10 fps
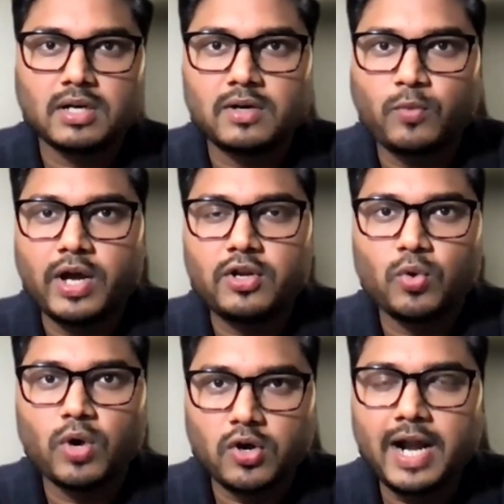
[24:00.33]
you are
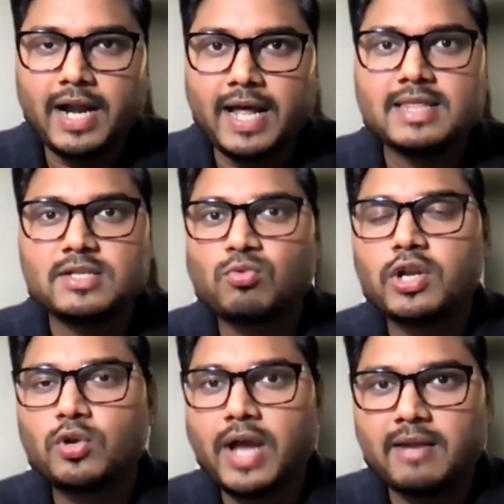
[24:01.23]
good at, and this is what you
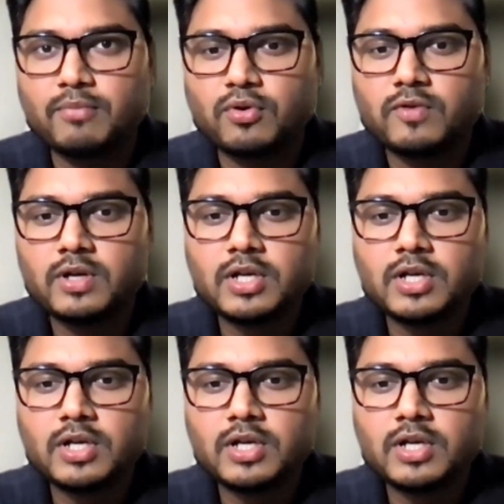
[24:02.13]
can improve.